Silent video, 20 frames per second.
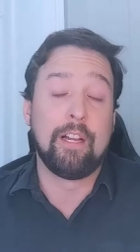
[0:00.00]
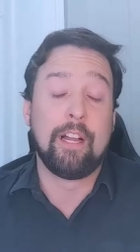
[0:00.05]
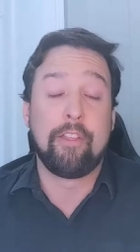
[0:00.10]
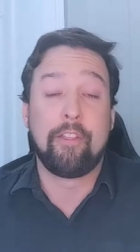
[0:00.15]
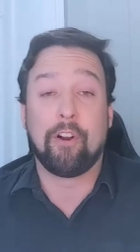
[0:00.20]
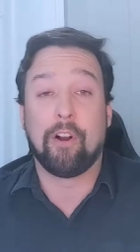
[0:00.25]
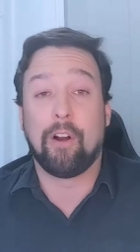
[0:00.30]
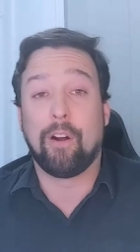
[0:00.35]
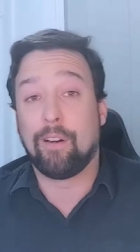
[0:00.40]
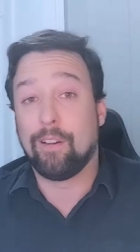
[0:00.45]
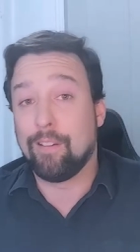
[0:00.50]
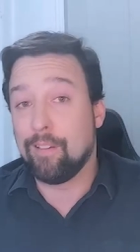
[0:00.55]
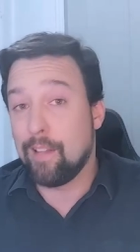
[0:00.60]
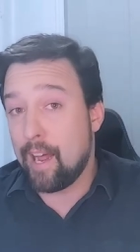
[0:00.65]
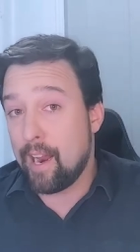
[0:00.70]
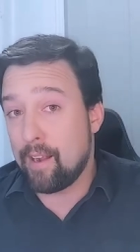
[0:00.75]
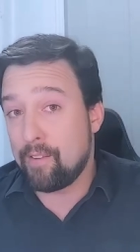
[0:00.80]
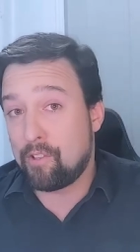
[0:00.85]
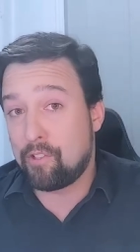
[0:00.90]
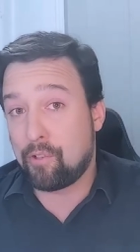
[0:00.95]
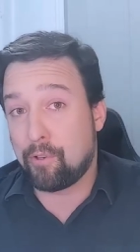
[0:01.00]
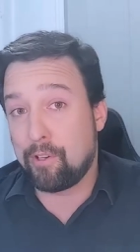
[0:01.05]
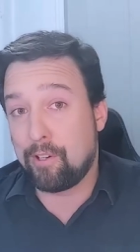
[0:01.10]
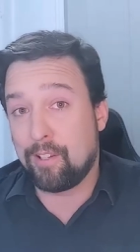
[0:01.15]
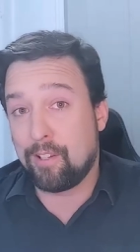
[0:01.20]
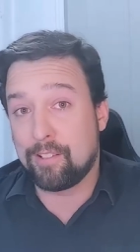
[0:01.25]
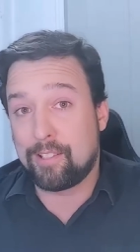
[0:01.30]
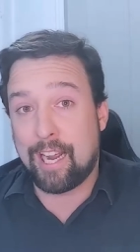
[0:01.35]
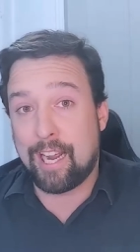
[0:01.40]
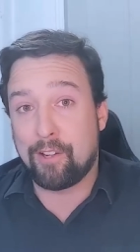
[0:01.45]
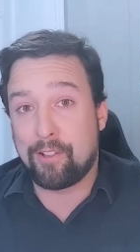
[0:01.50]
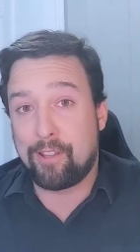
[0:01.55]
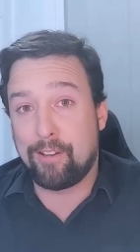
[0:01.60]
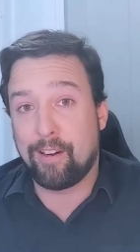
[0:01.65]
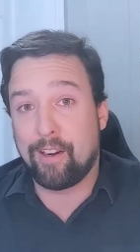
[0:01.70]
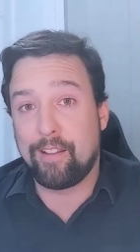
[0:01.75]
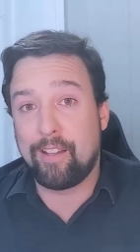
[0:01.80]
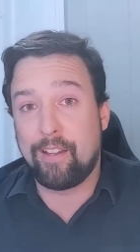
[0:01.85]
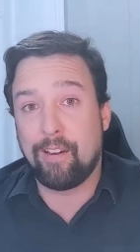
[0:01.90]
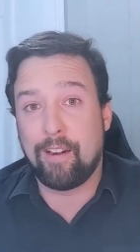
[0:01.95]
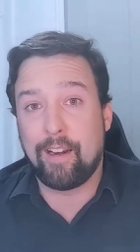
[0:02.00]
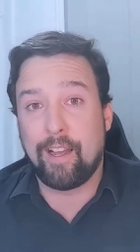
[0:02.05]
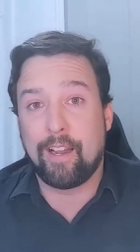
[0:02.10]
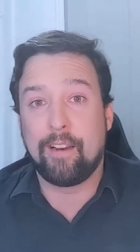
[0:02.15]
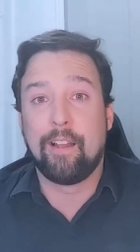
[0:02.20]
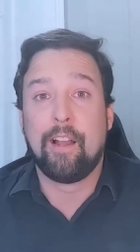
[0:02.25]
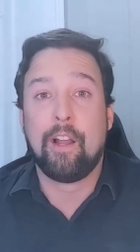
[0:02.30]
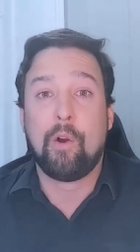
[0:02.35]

There are a lot of tutorials out there on the internet.